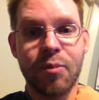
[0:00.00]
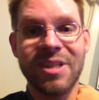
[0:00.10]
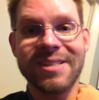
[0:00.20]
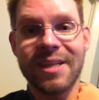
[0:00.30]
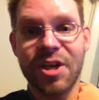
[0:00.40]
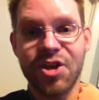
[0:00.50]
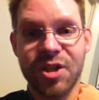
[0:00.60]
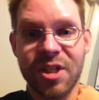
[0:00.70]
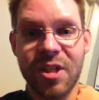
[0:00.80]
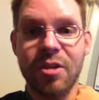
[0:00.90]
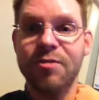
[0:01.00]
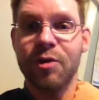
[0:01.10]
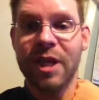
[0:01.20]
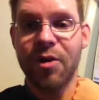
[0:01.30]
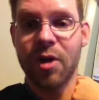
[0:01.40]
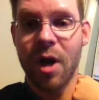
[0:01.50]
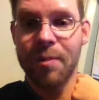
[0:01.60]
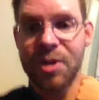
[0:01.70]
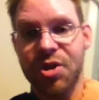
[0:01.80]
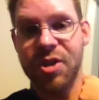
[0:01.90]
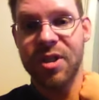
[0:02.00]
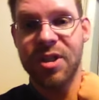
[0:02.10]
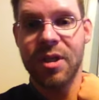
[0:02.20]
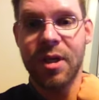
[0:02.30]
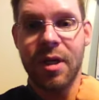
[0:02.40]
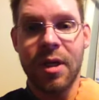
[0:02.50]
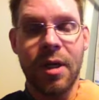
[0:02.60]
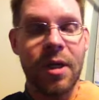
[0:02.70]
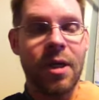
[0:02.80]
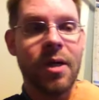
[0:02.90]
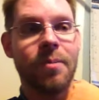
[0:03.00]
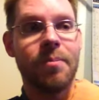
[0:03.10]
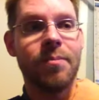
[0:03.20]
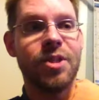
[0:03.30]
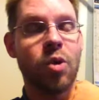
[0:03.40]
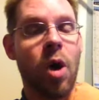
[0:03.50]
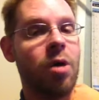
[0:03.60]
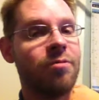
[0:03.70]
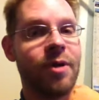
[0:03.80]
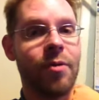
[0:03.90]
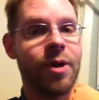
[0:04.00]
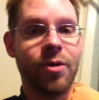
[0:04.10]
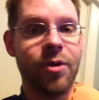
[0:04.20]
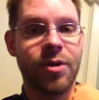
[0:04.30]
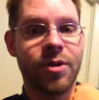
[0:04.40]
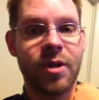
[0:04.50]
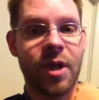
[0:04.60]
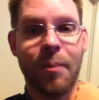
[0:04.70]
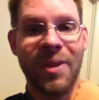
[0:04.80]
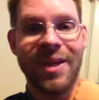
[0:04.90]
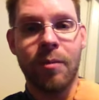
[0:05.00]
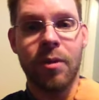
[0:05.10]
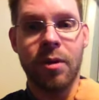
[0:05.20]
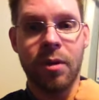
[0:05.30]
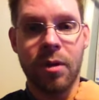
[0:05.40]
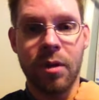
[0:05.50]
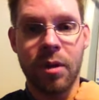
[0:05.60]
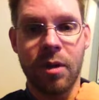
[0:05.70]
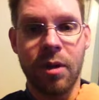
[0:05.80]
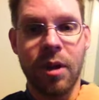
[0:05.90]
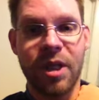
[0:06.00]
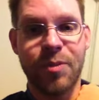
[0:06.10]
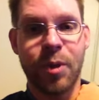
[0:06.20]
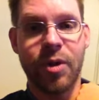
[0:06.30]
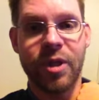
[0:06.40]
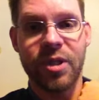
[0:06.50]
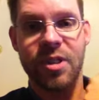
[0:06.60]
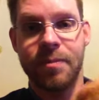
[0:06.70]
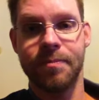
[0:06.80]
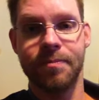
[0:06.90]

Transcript: presentation skills for later competitions. So all very good, applicable experience.